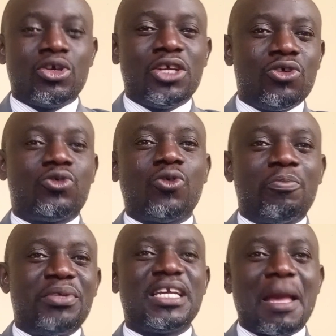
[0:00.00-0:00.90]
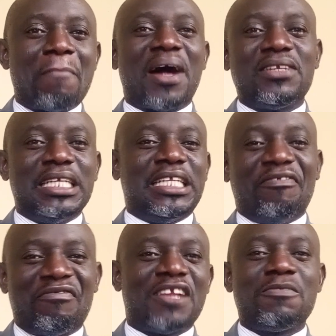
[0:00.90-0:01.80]
to bring about the
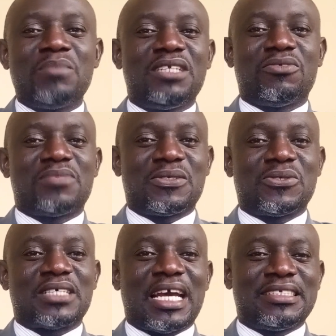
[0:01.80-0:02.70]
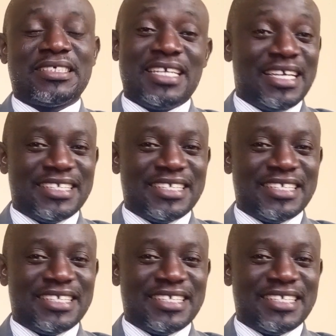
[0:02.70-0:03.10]
development of the society.